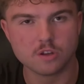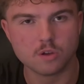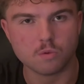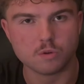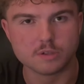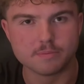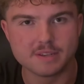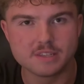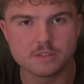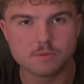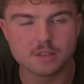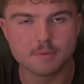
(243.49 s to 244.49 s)
which
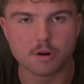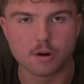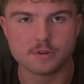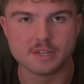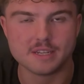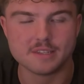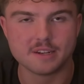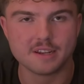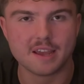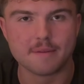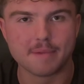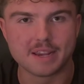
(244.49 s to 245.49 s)
messes with the proteins in it
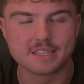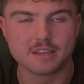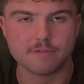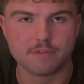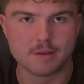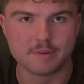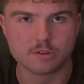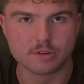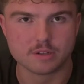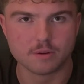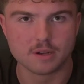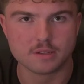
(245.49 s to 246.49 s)
and makes it inflammatory
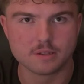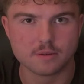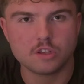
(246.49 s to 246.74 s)
to us.